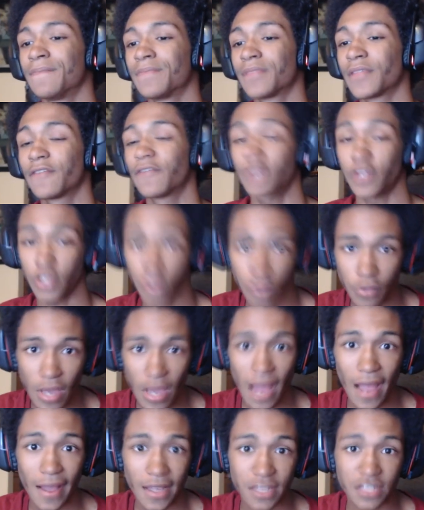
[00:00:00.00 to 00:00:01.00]
For you
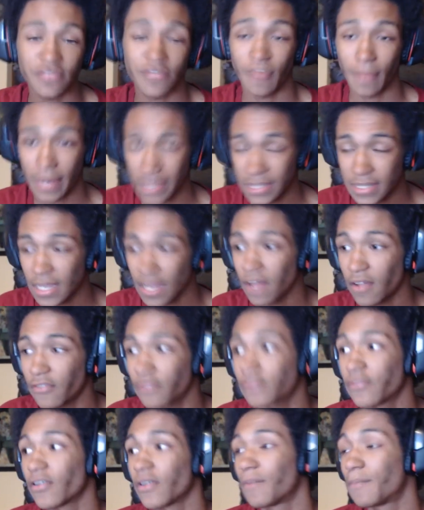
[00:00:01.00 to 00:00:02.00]
guys, for myself,
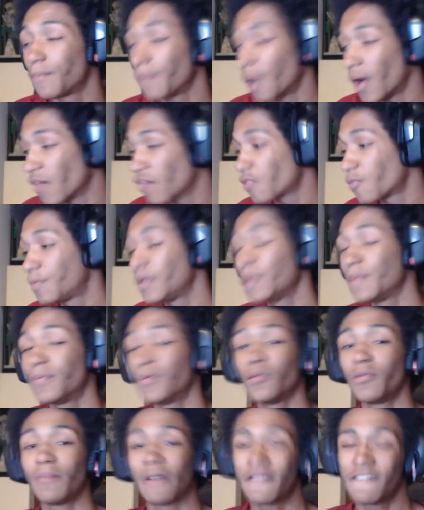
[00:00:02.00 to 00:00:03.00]
for other people,
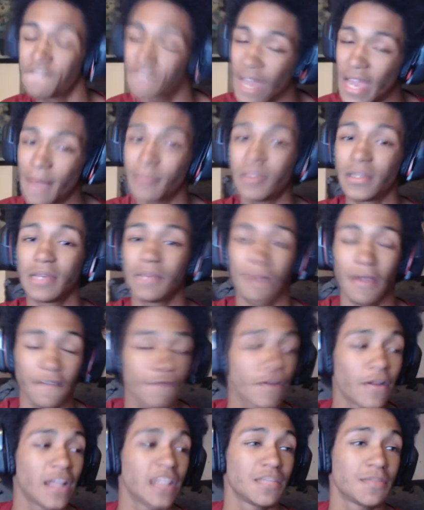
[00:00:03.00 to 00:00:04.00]
my family, my
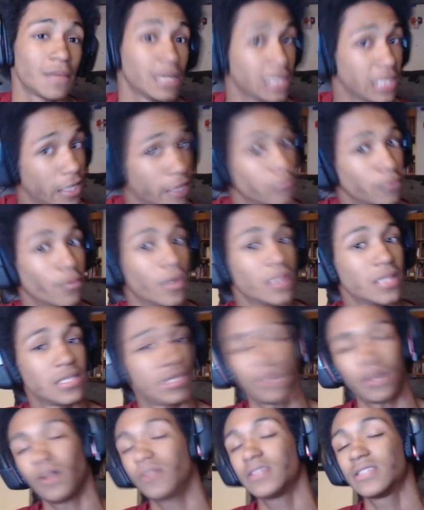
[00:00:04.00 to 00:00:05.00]
friends, my loved ones, and
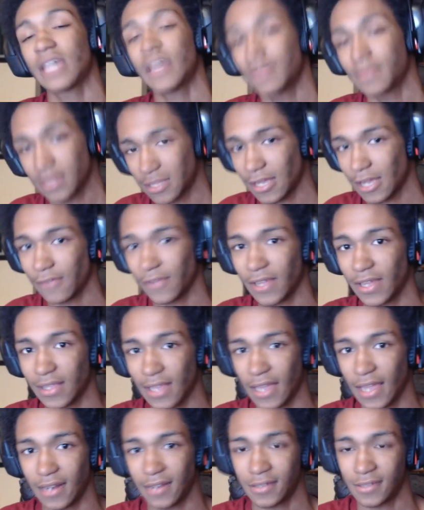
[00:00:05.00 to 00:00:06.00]
all types of stuff like
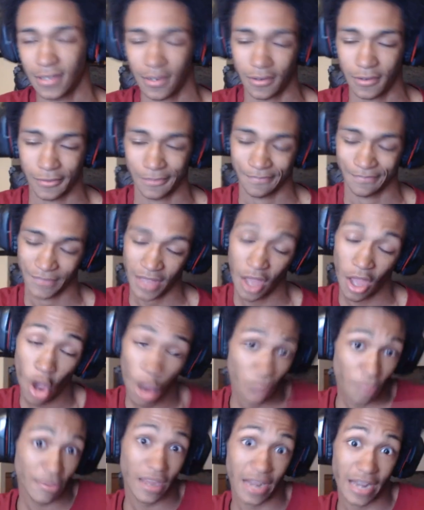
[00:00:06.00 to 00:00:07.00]
that. So, hope
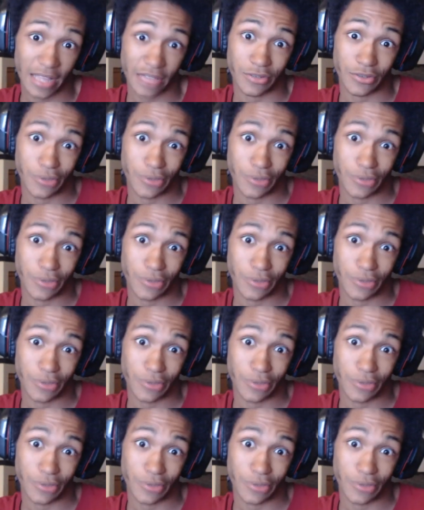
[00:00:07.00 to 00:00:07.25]
that answered your